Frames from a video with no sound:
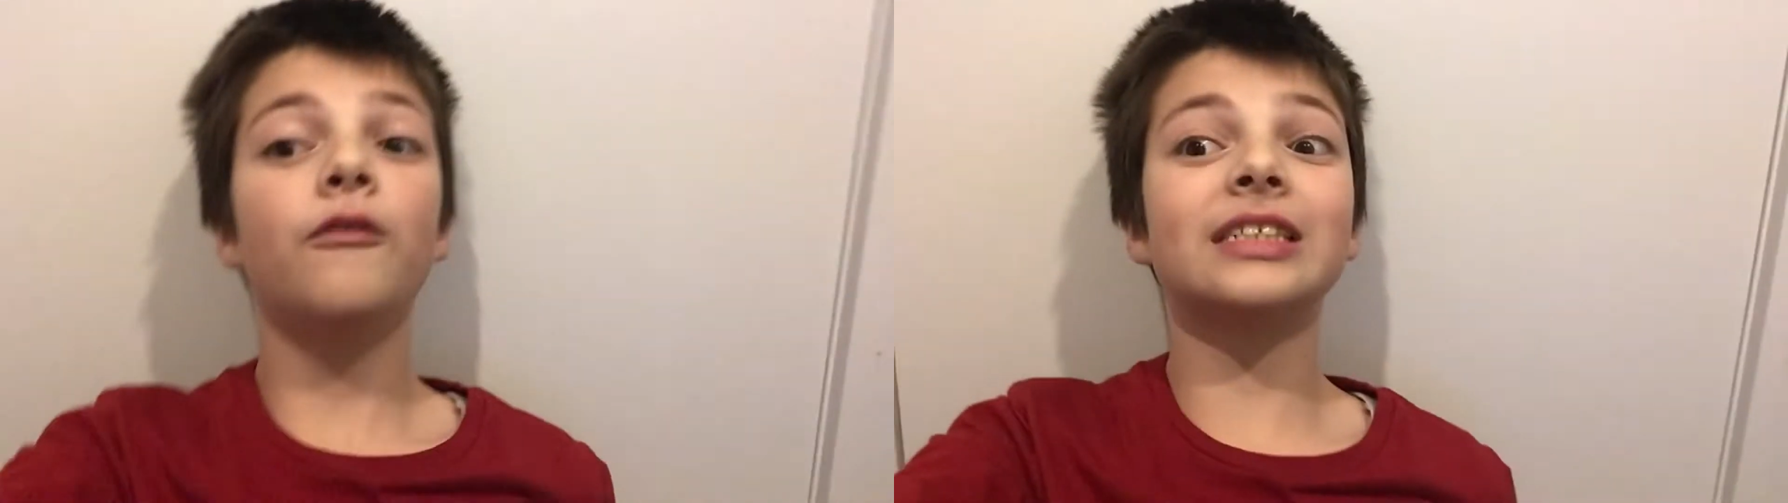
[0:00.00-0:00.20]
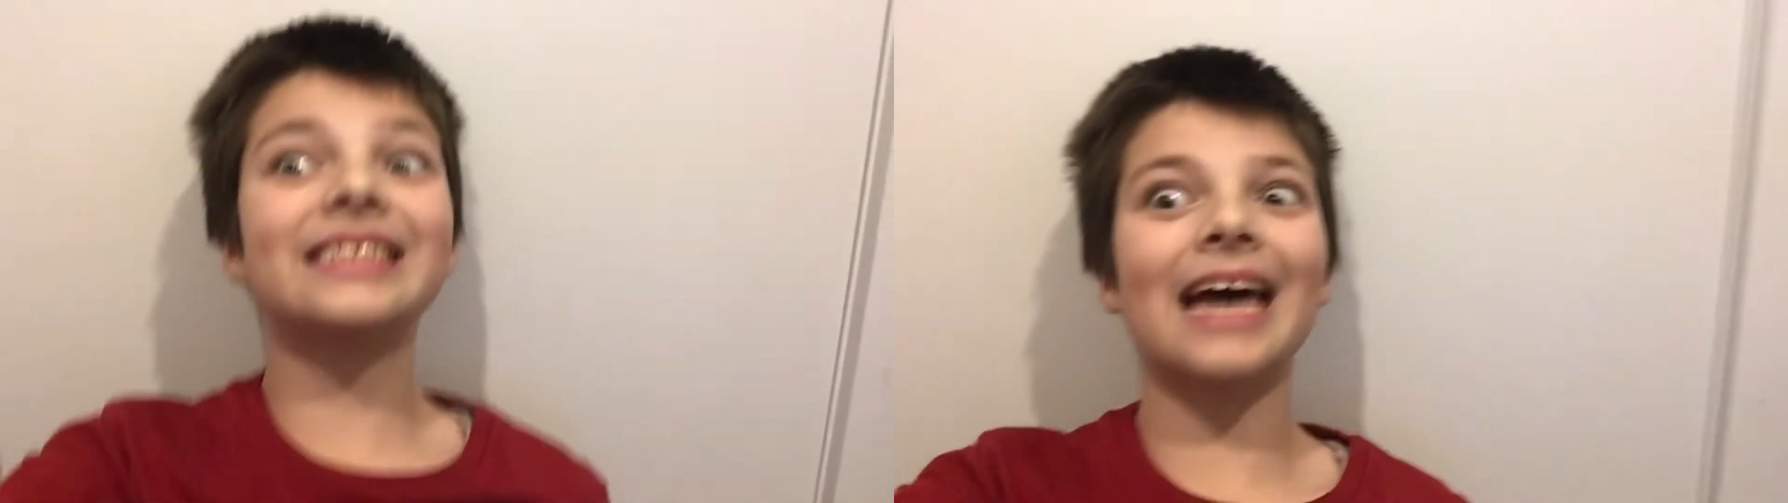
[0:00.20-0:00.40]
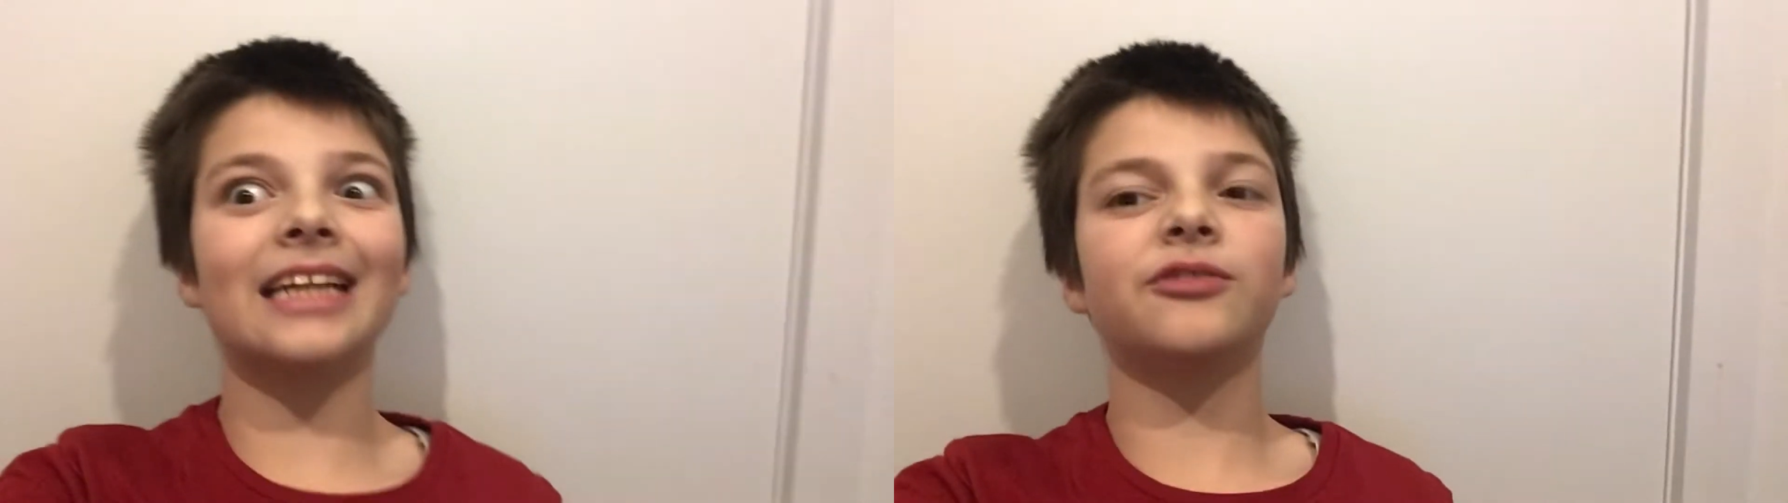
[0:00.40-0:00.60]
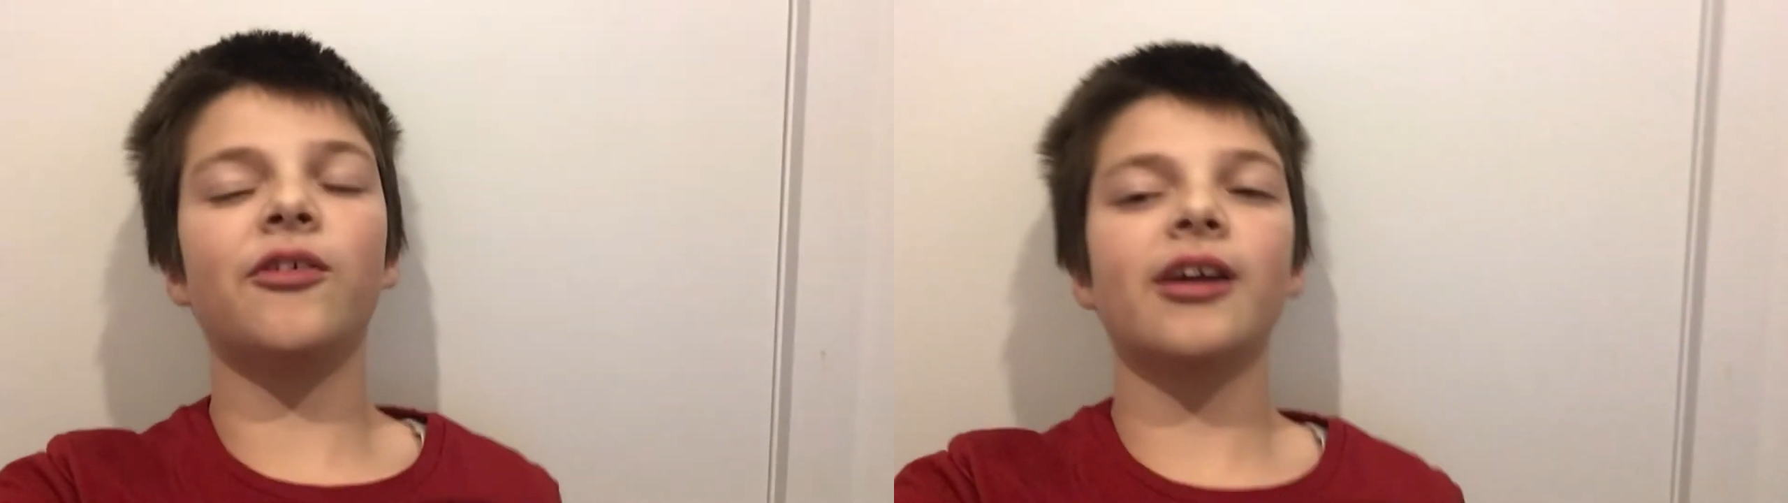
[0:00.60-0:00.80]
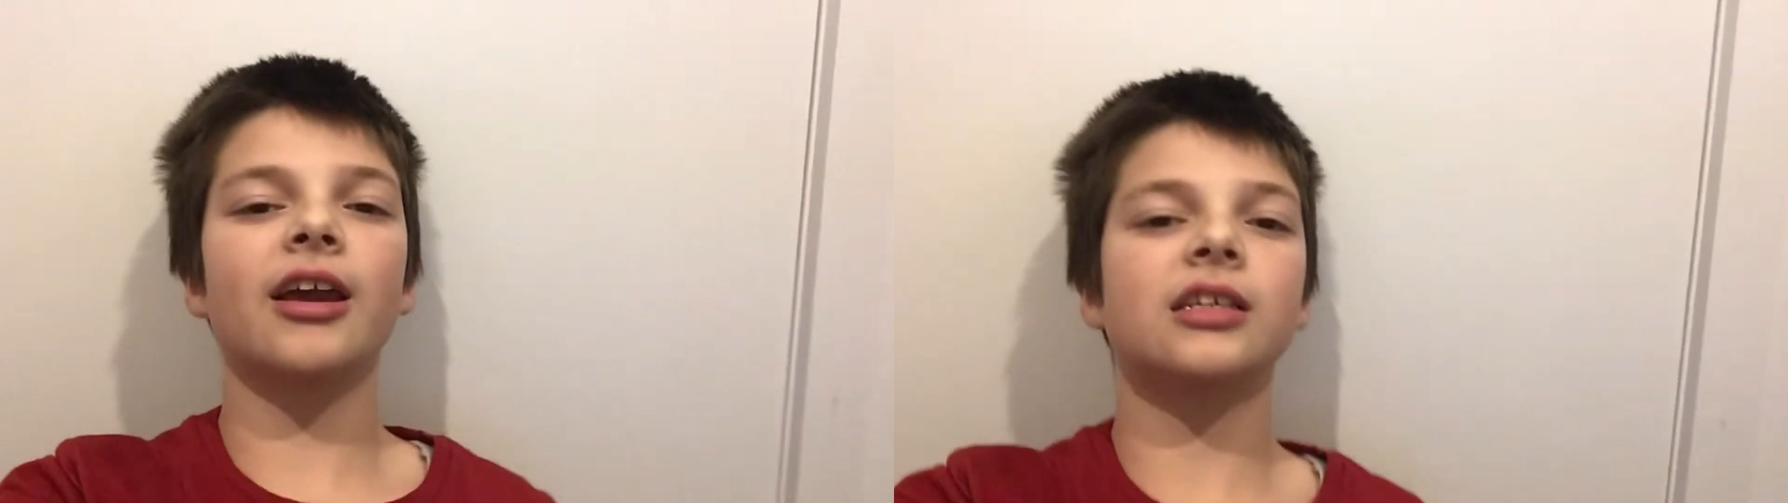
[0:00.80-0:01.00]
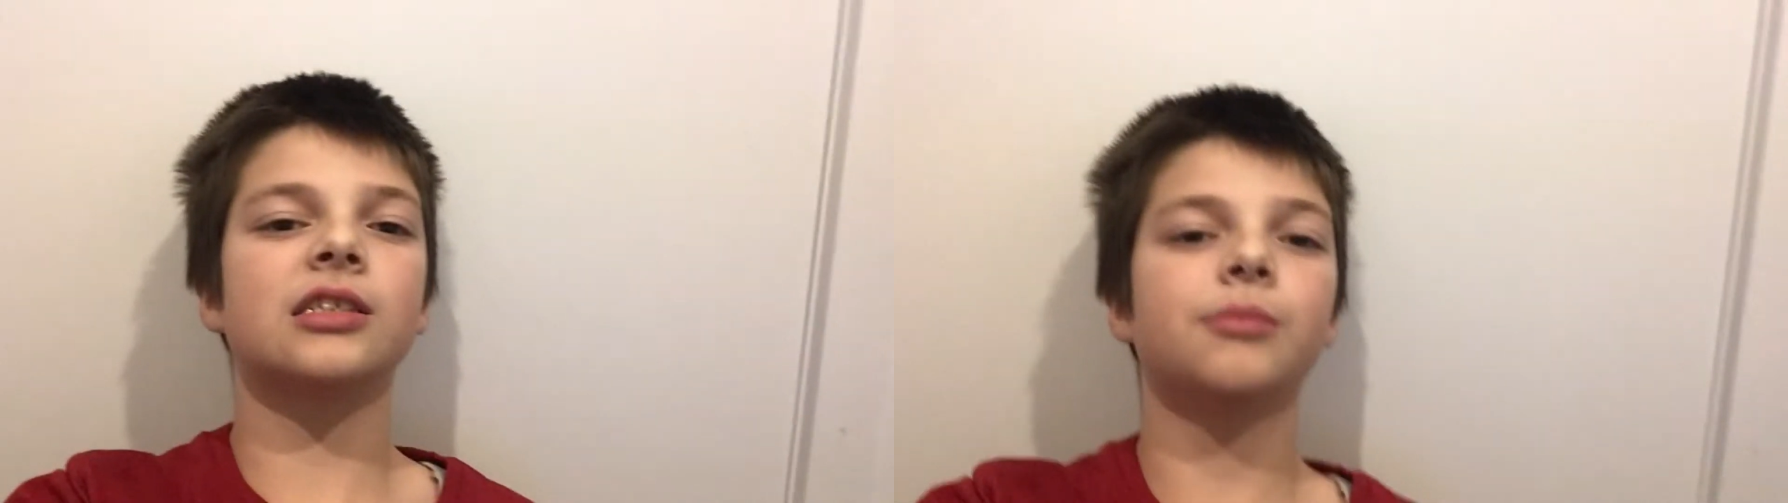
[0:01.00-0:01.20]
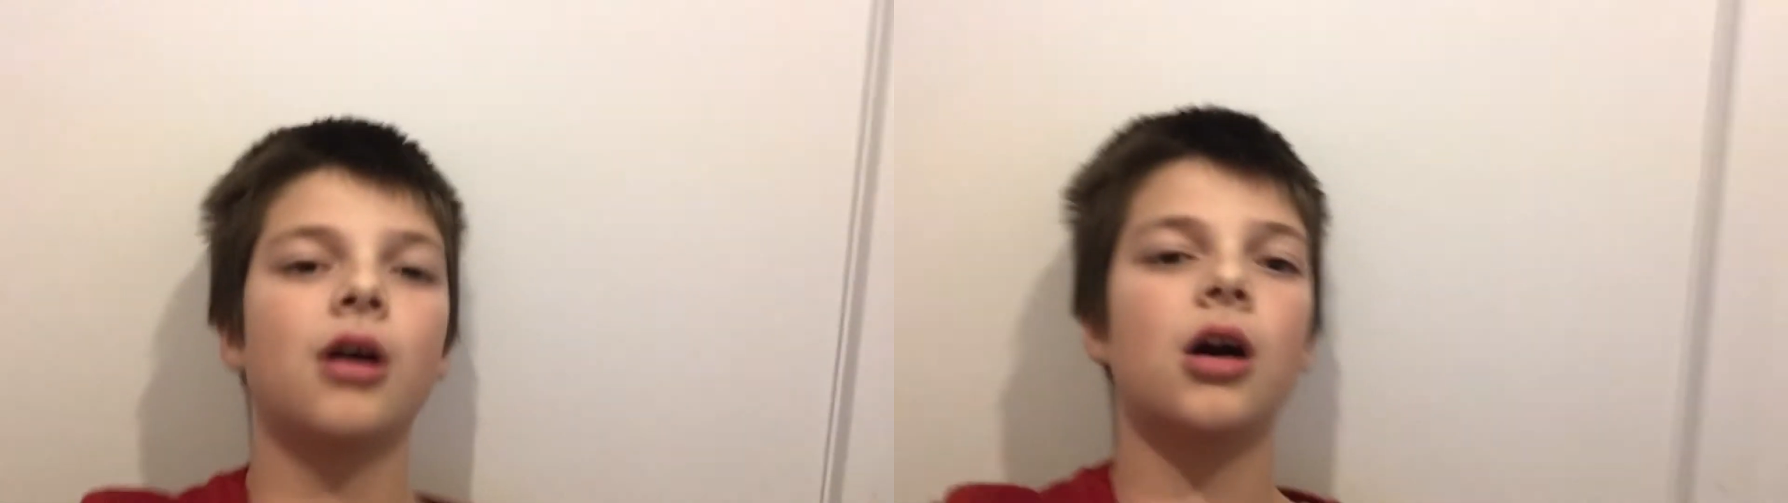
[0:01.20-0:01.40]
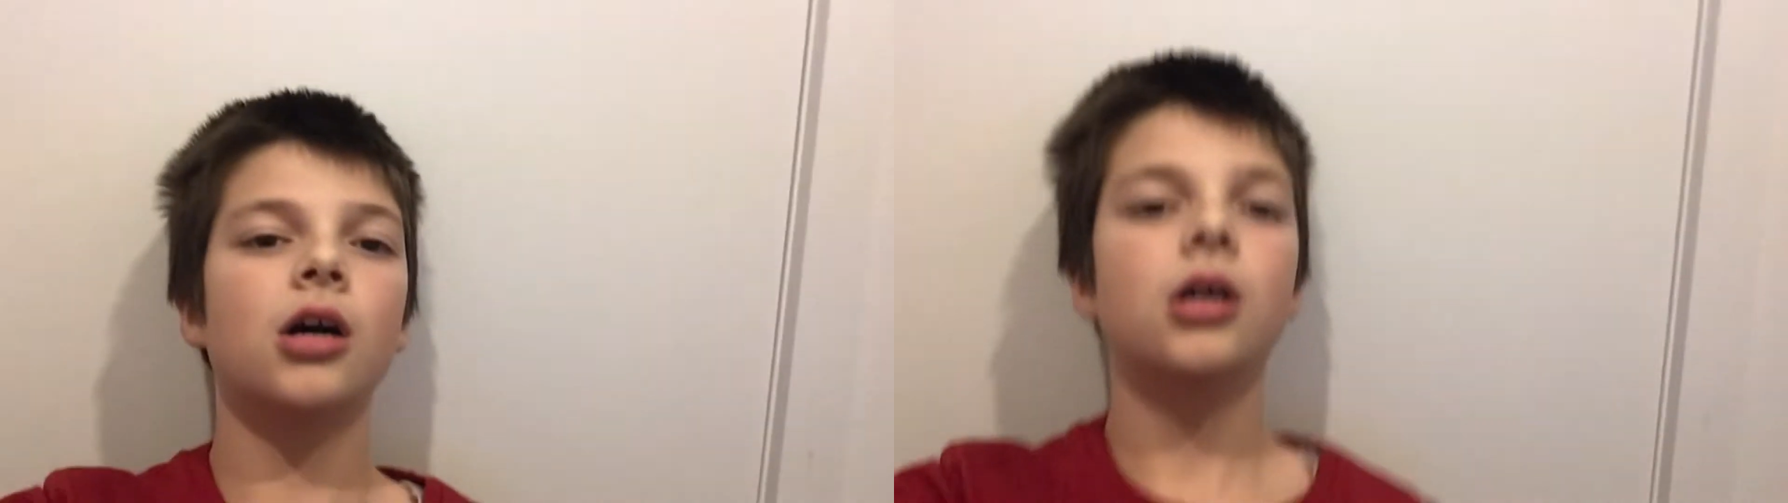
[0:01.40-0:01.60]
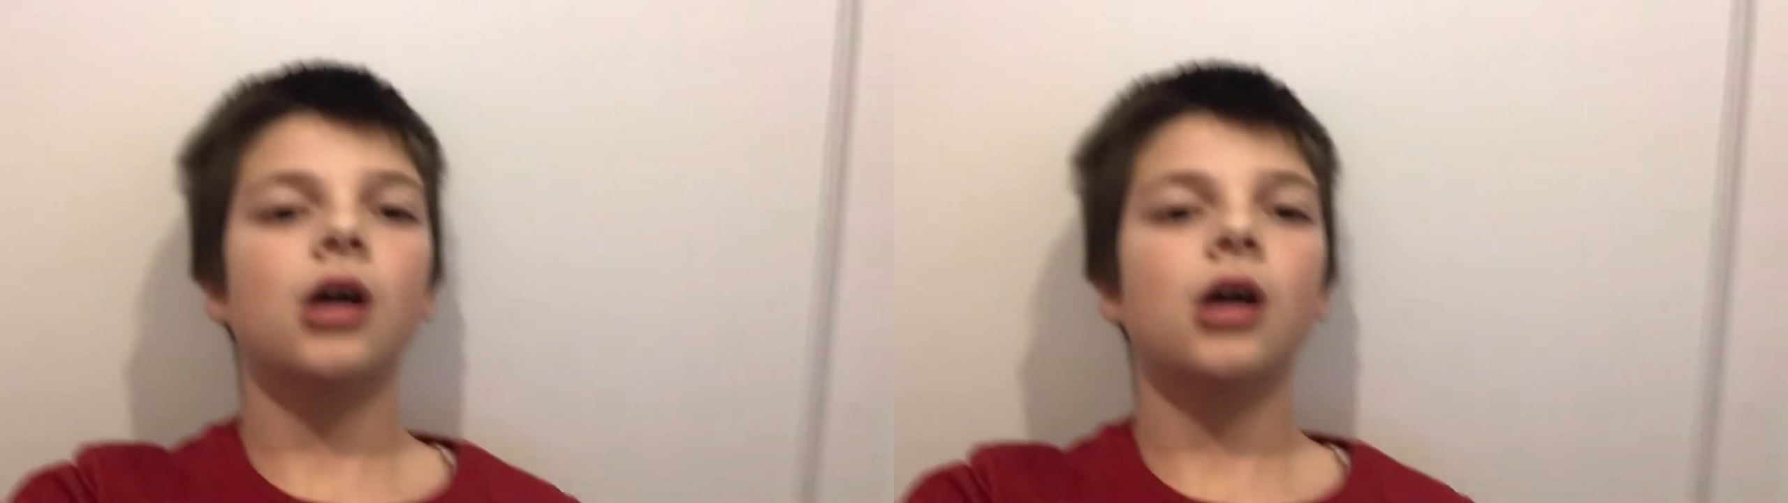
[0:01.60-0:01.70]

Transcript: for Satisfying ASMR.